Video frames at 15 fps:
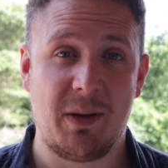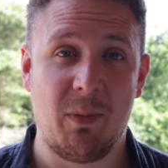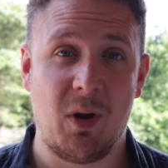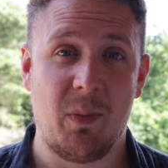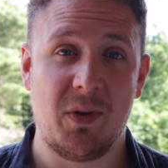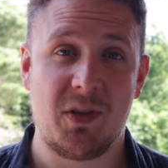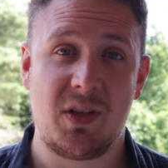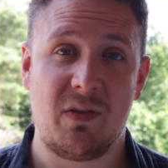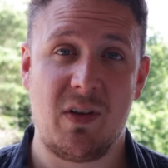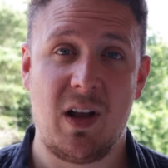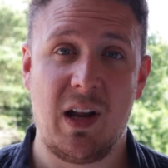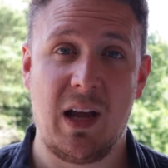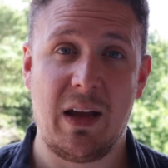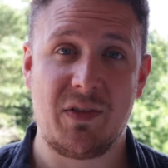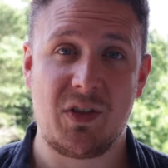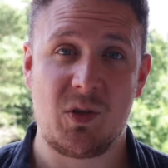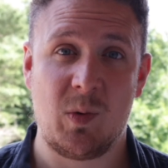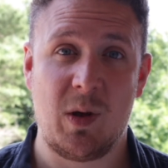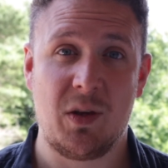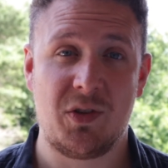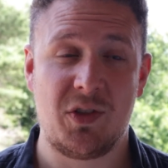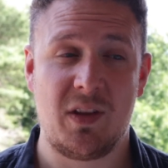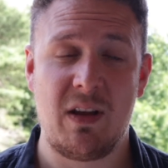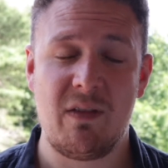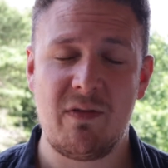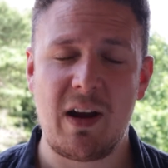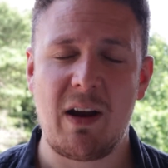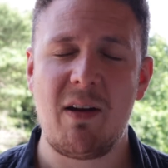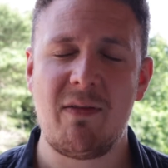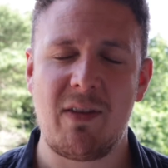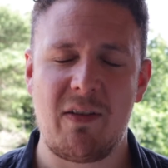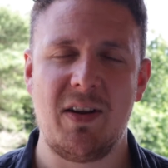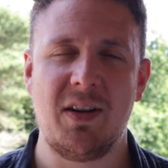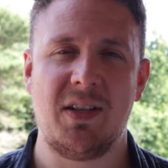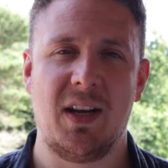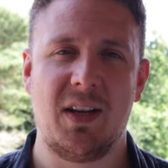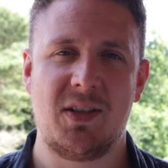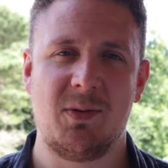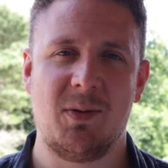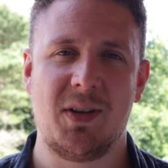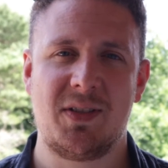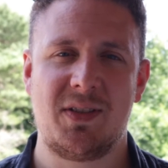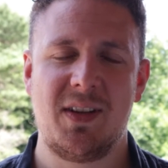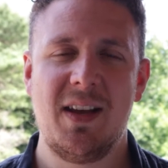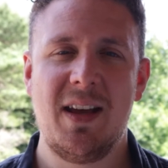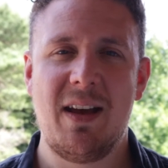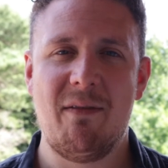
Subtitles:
moments of our lives as well. So they're very dear to us.